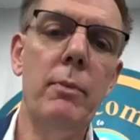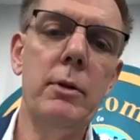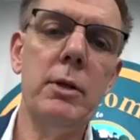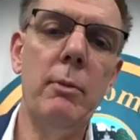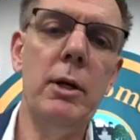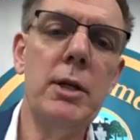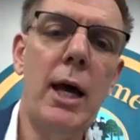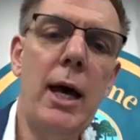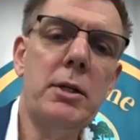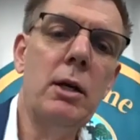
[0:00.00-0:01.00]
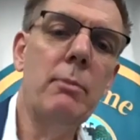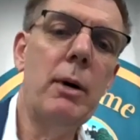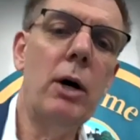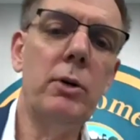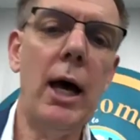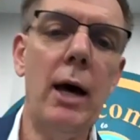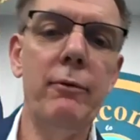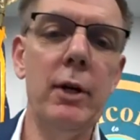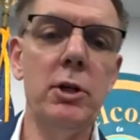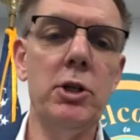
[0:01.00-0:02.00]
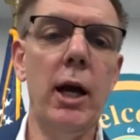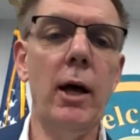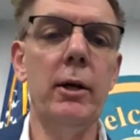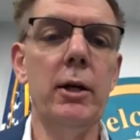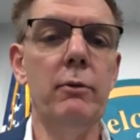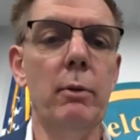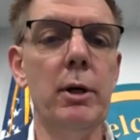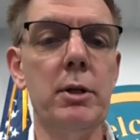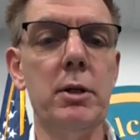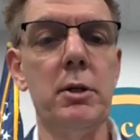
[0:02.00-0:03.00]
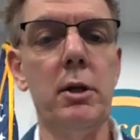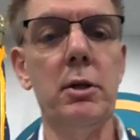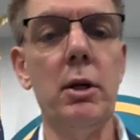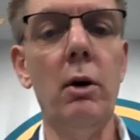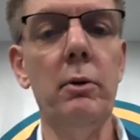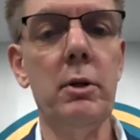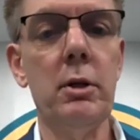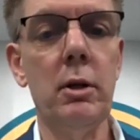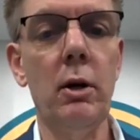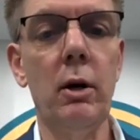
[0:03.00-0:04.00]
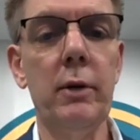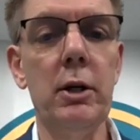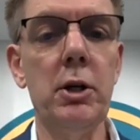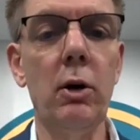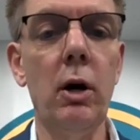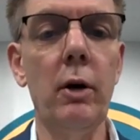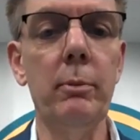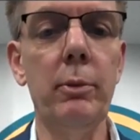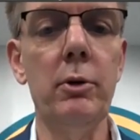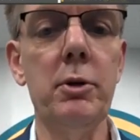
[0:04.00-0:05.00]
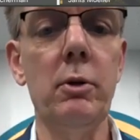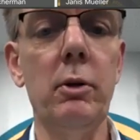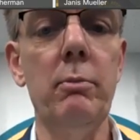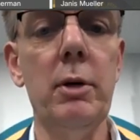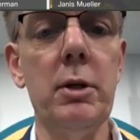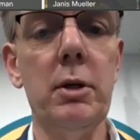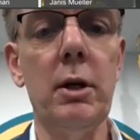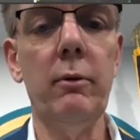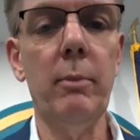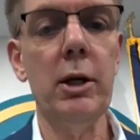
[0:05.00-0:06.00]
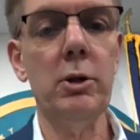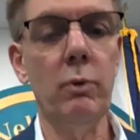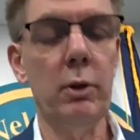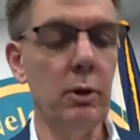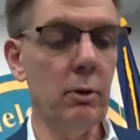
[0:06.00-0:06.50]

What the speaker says: somebody's asking about the confidentiality of your business consultants, you know, if they share all their personal and business information with you.